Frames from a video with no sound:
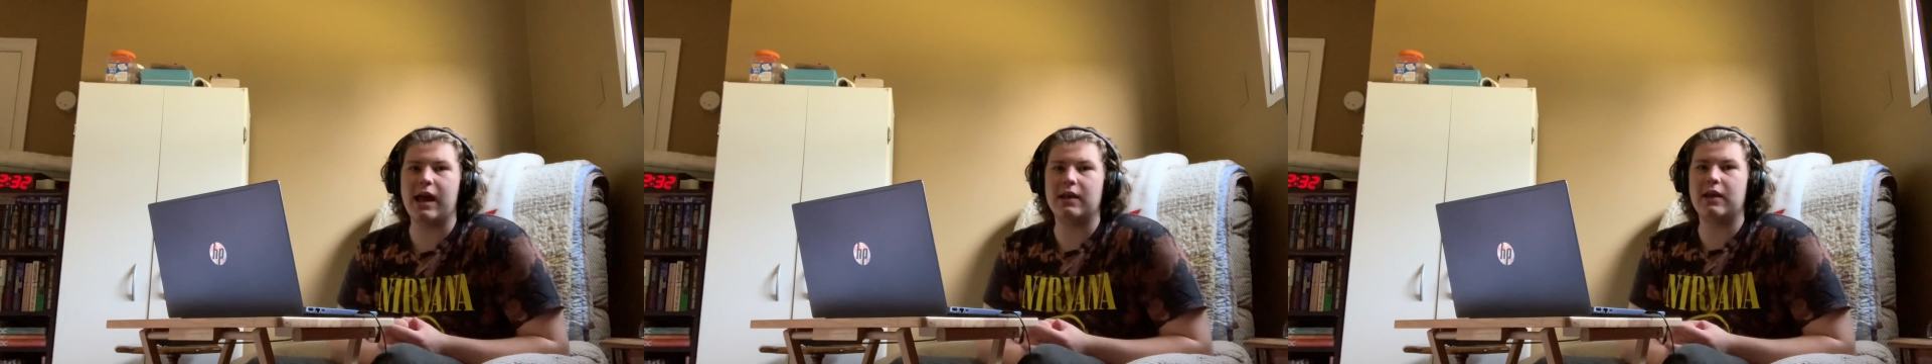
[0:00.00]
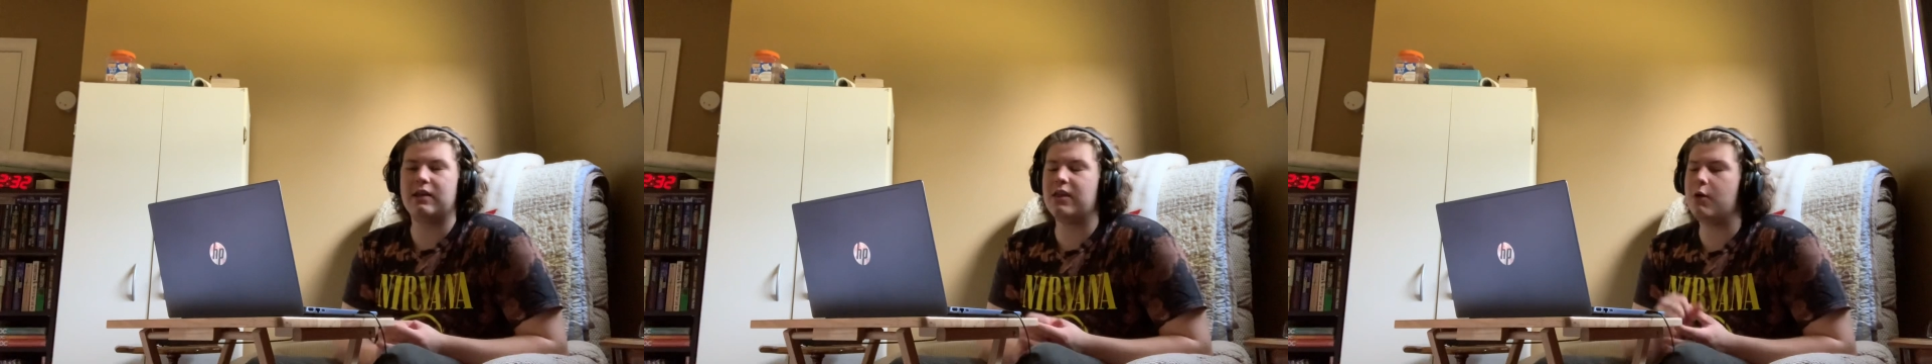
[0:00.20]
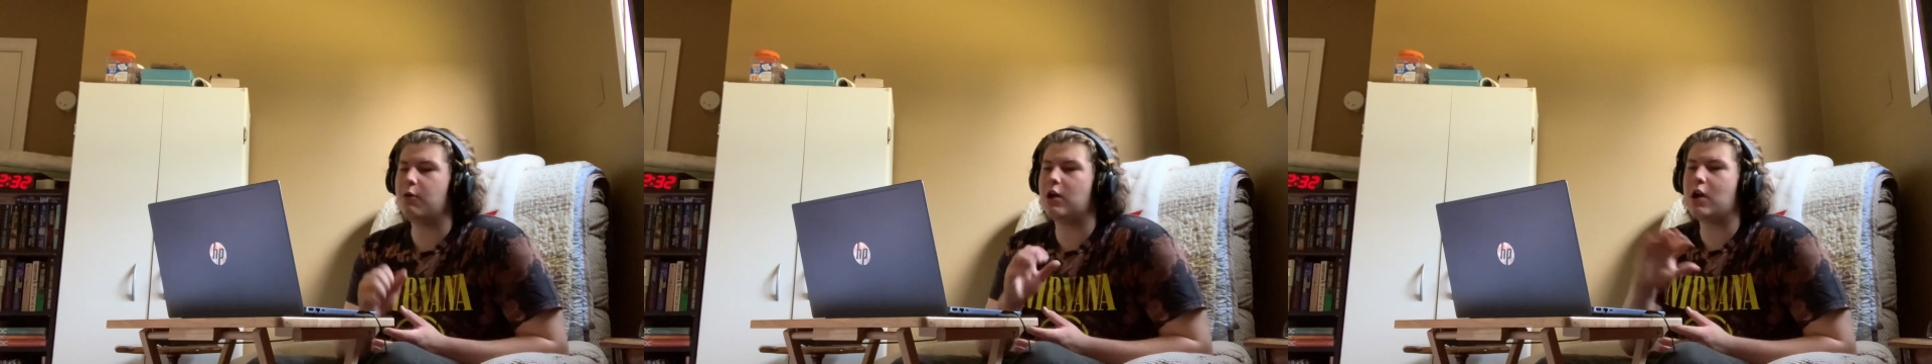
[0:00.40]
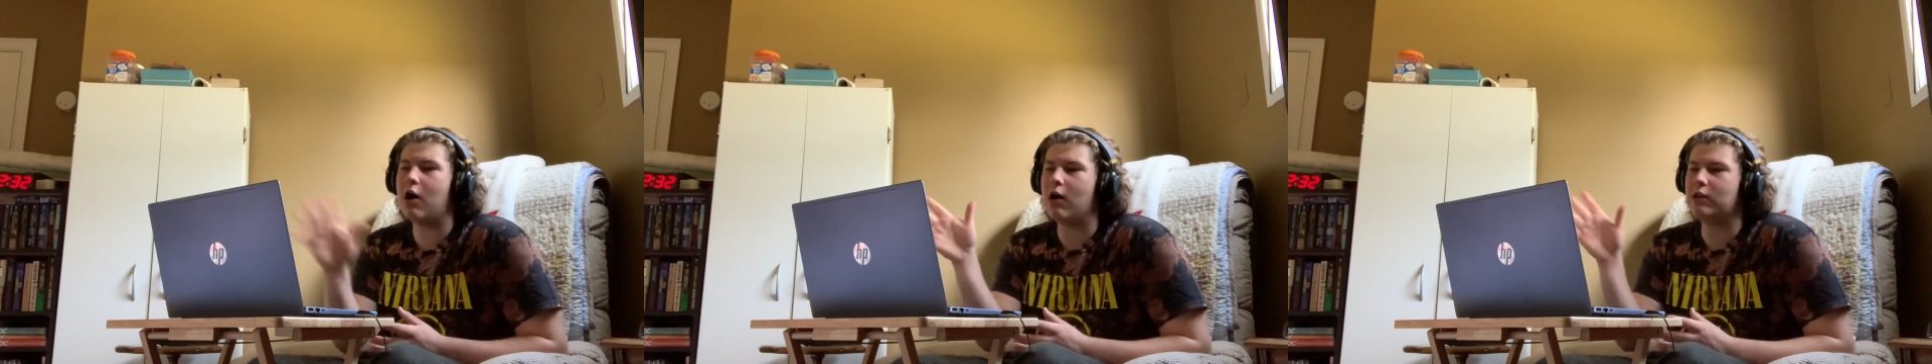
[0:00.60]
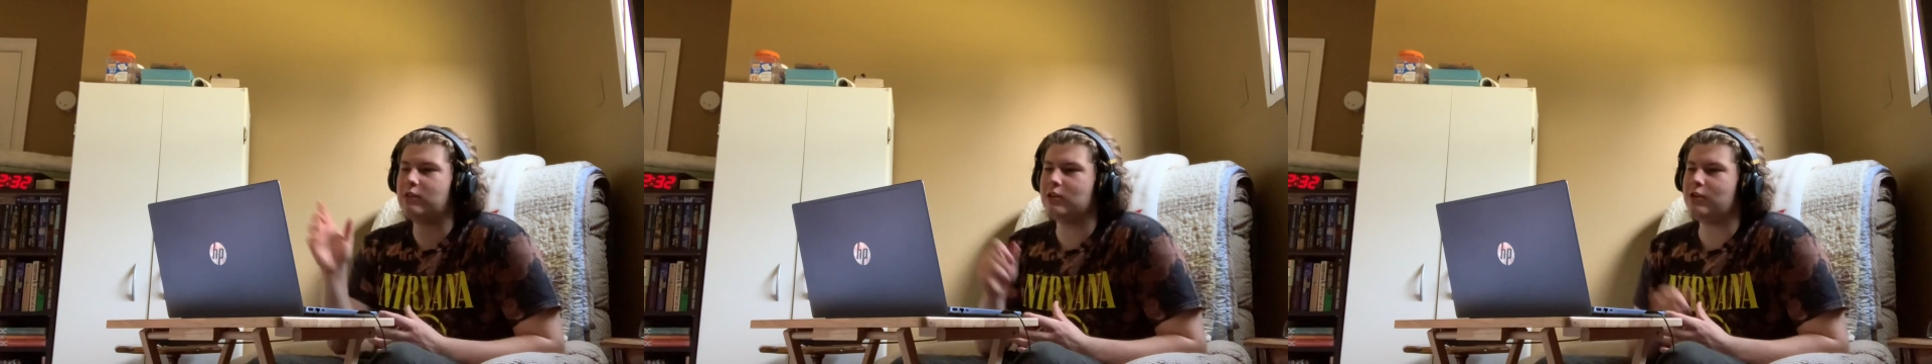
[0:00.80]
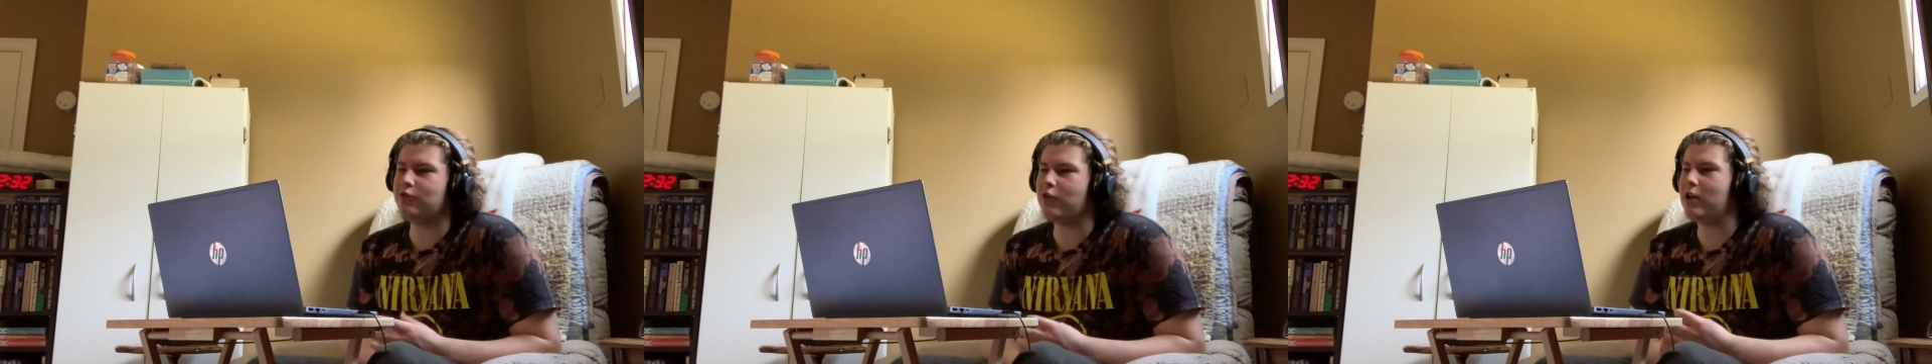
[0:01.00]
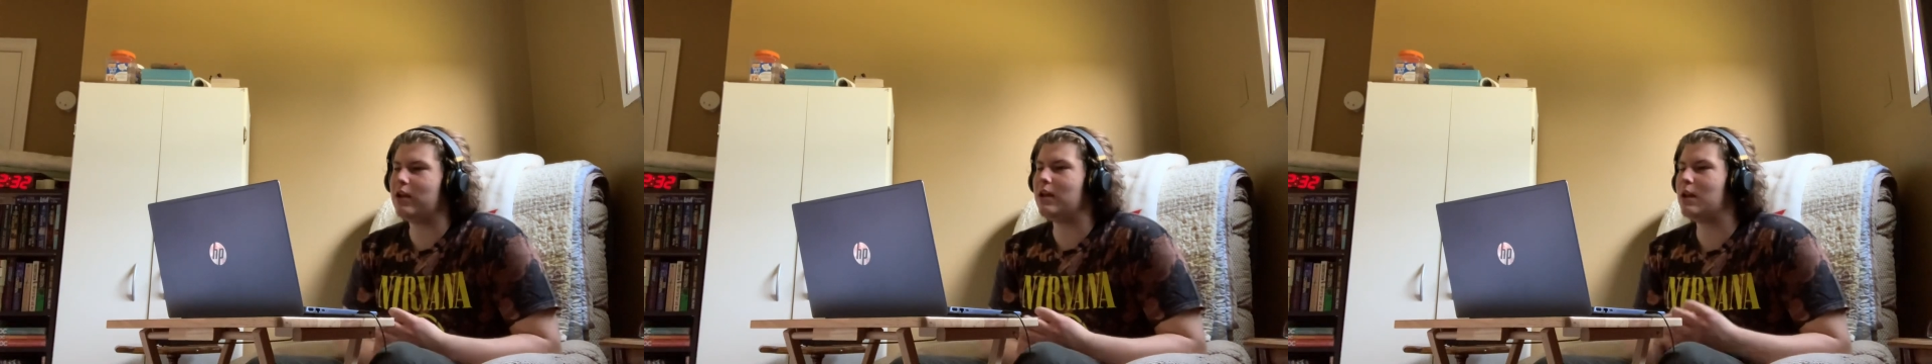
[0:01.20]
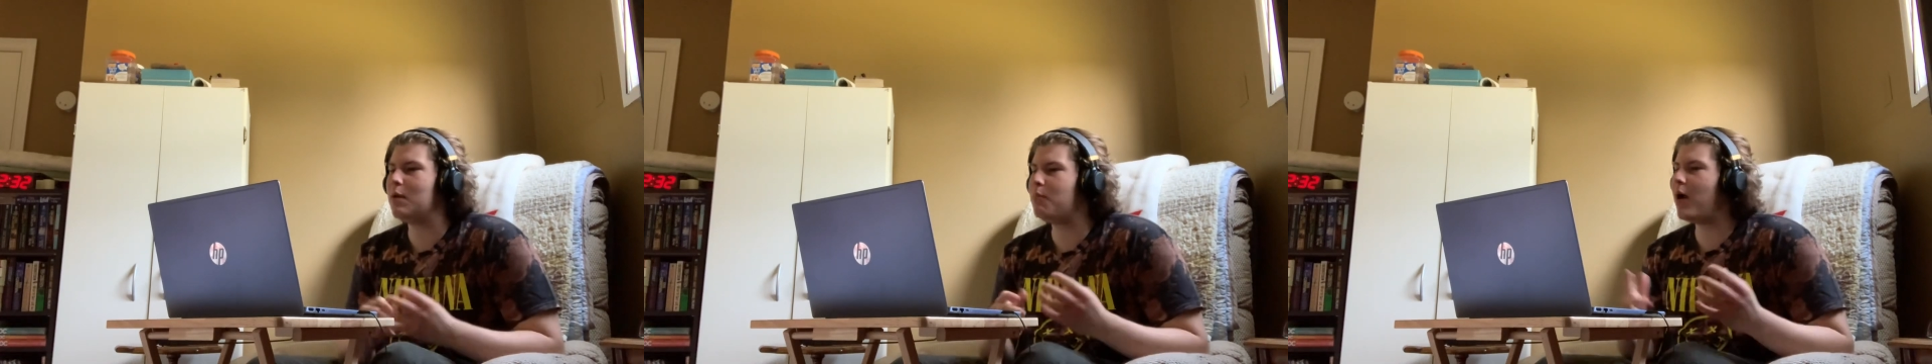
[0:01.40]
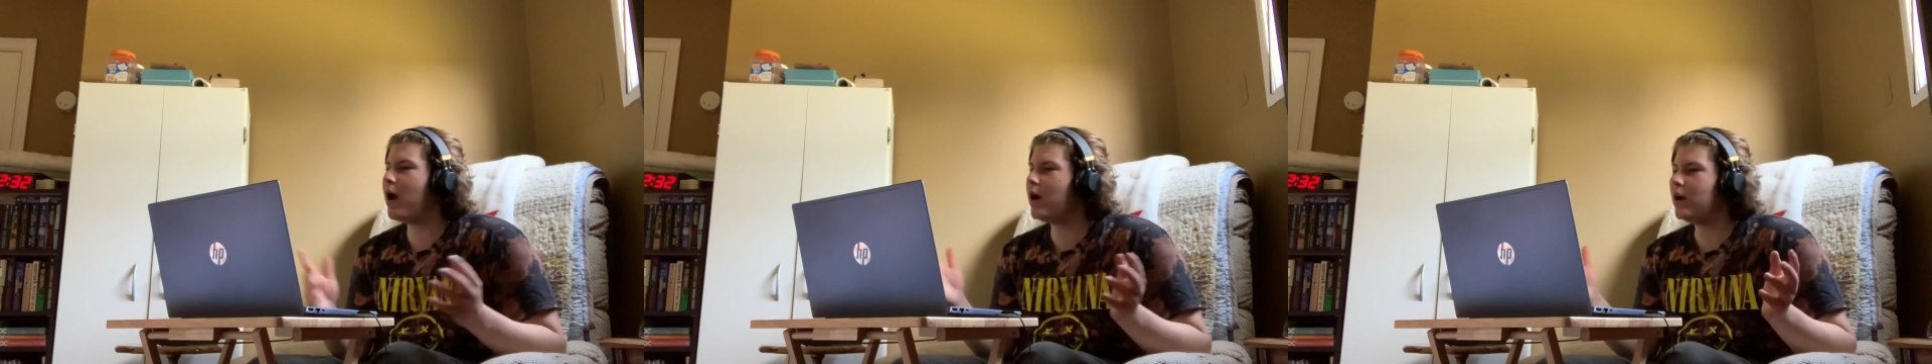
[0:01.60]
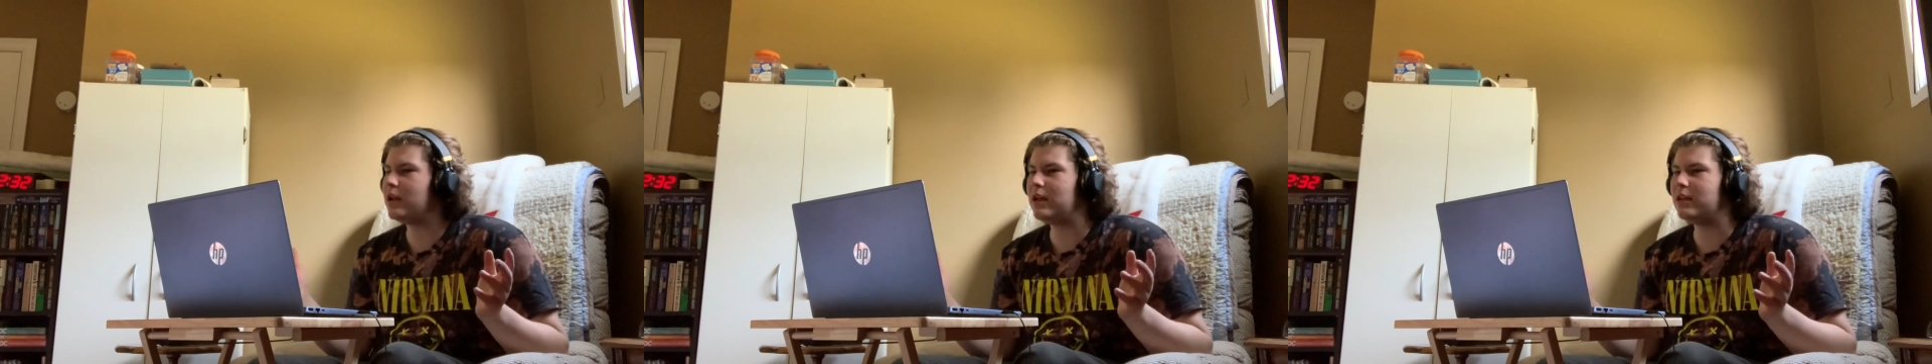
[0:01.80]
Like they were constantly drinking,
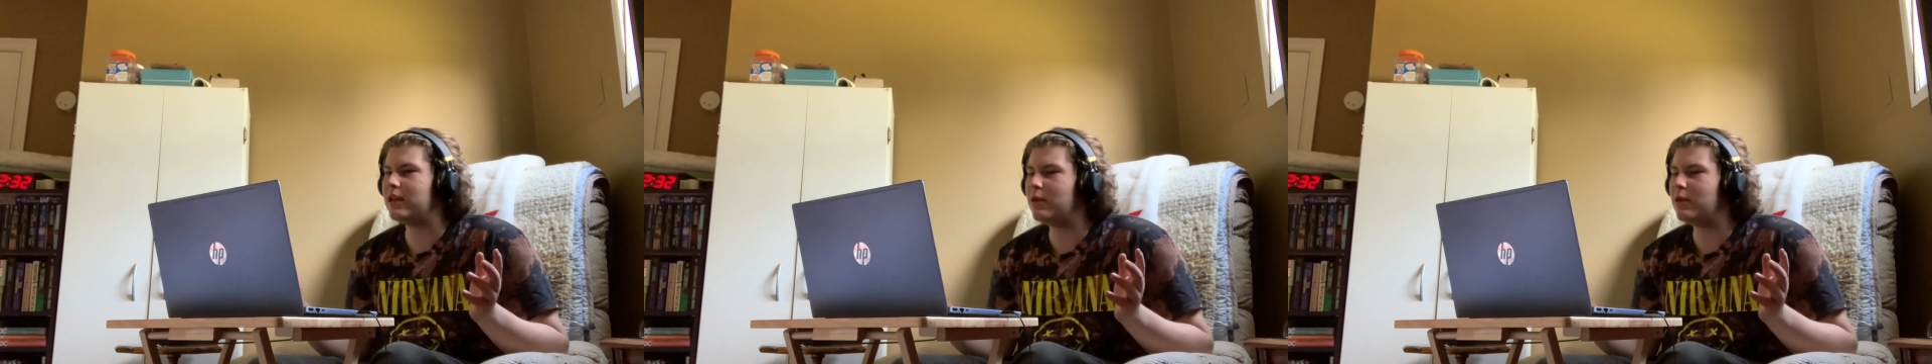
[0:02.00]
partying.